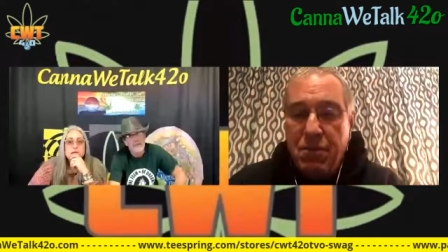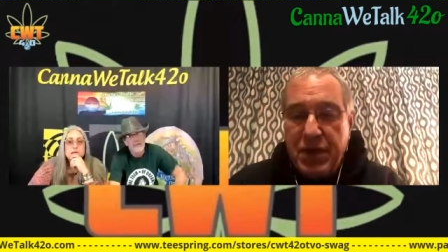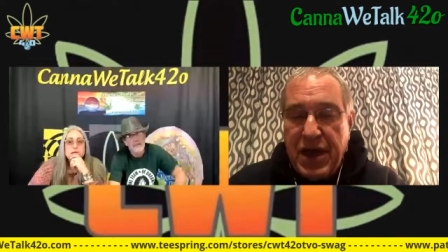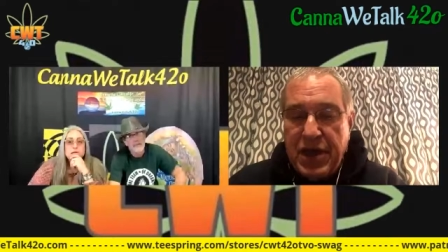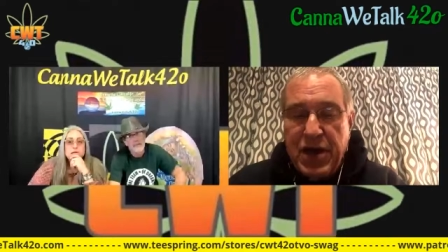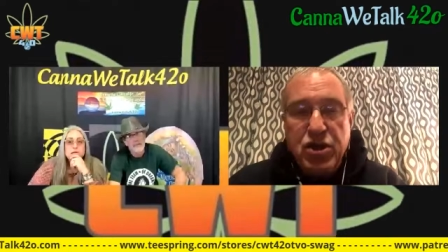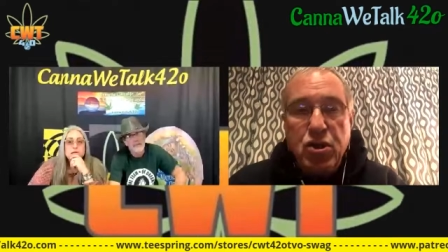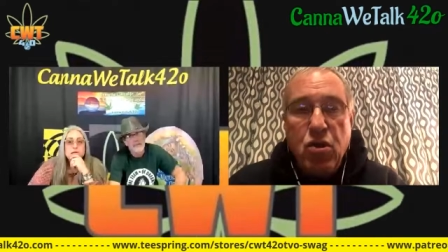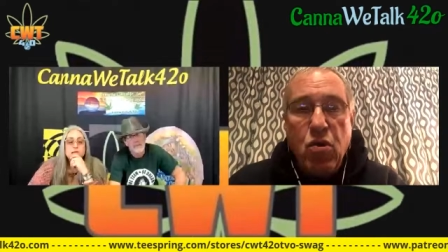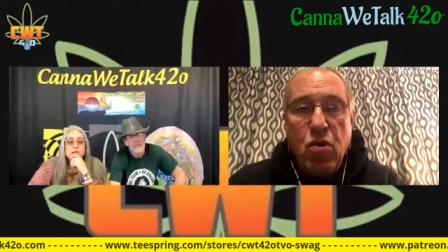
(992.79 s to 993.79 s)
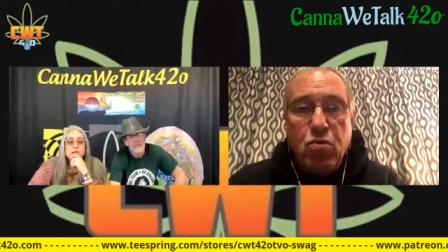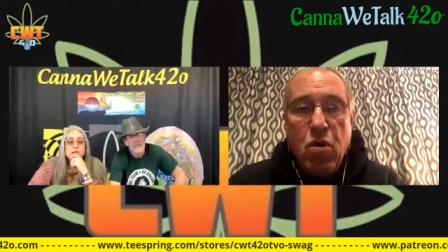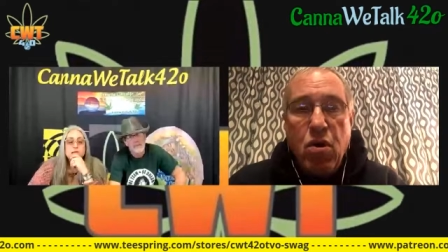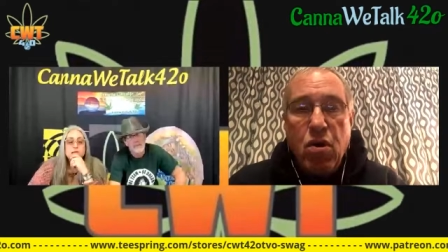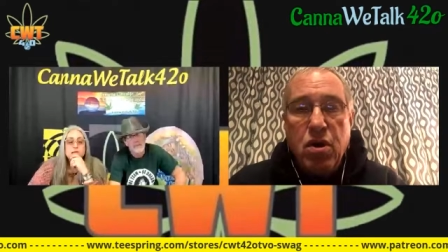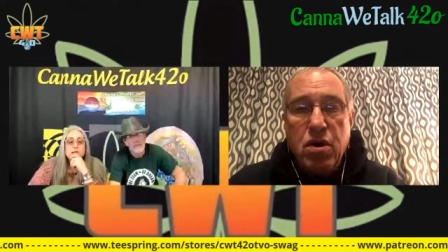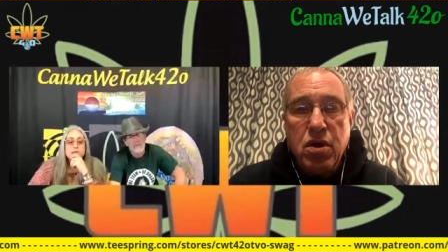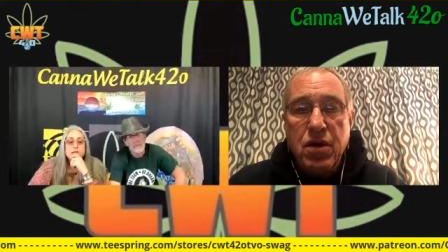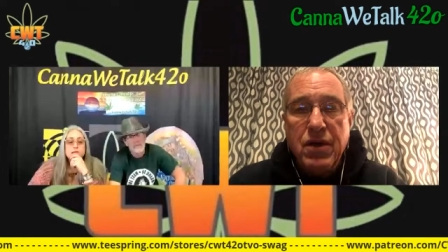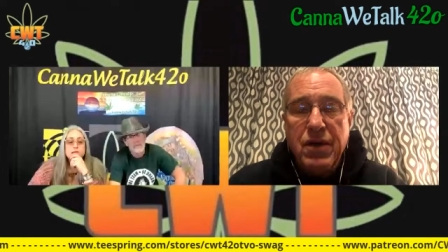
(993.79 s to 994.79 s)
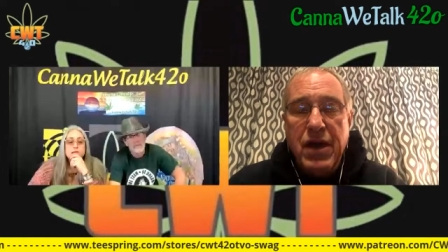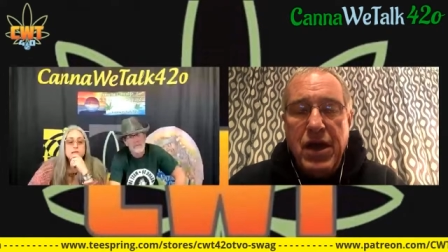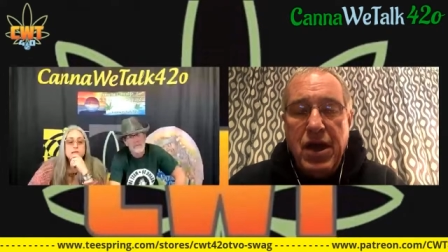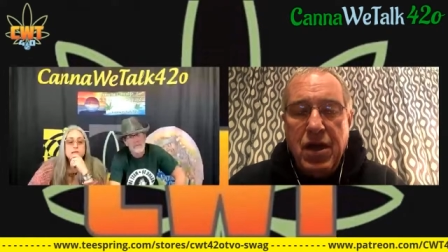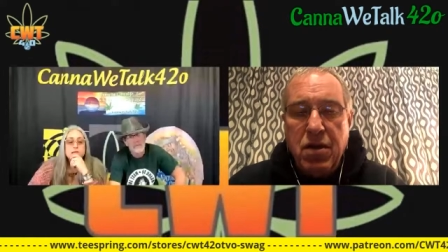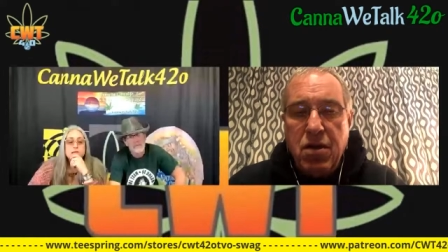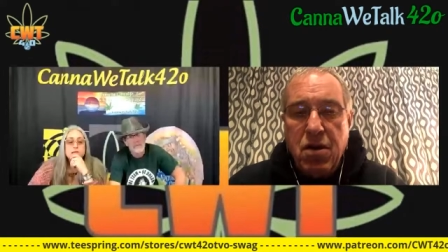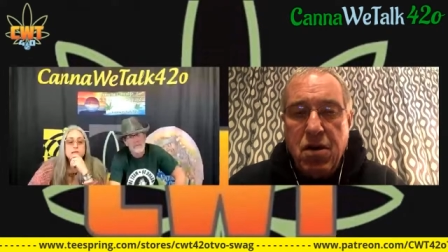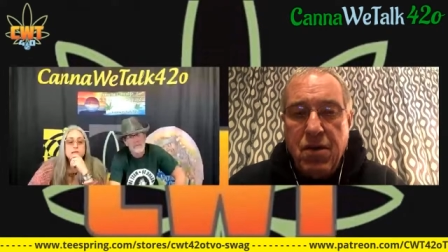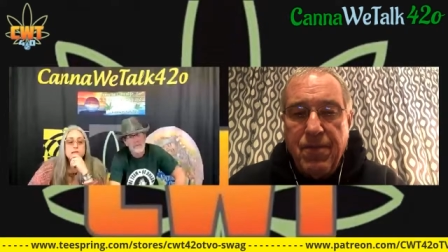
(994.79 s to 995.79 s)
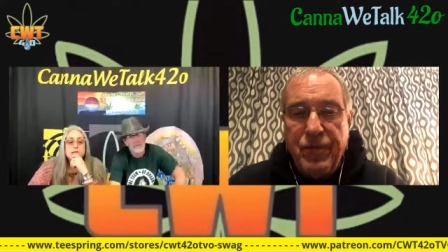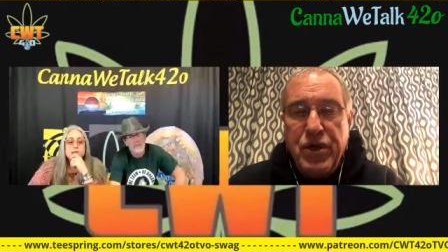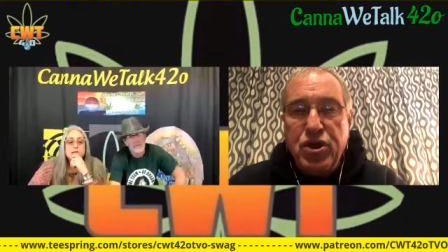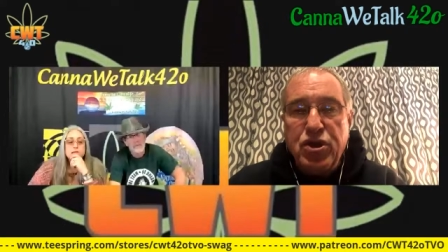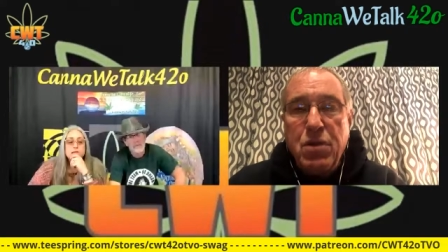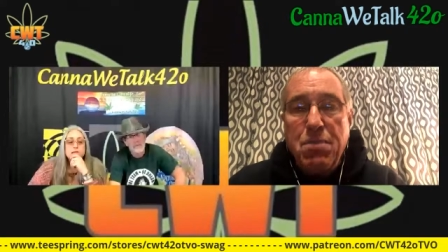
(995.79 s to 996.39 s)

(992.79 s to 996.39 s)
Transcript: but that doesn't always work. And this is a